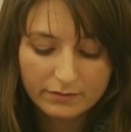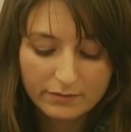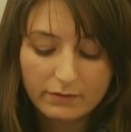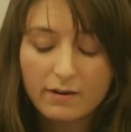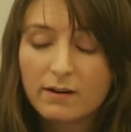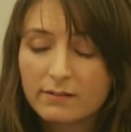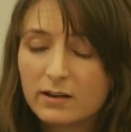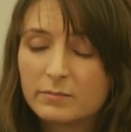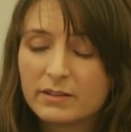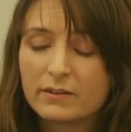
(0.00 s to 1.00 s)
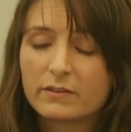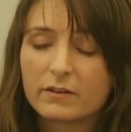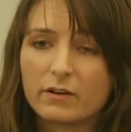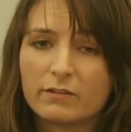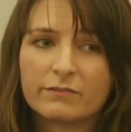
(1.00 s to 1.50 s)
there are elements
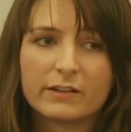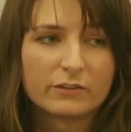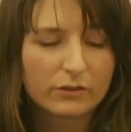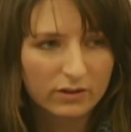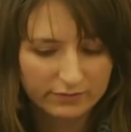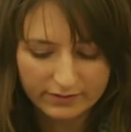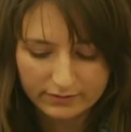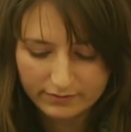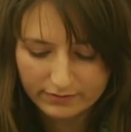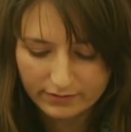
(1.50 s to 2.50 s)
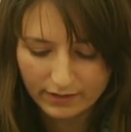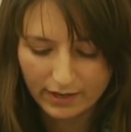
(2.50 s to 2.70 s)
of intolerance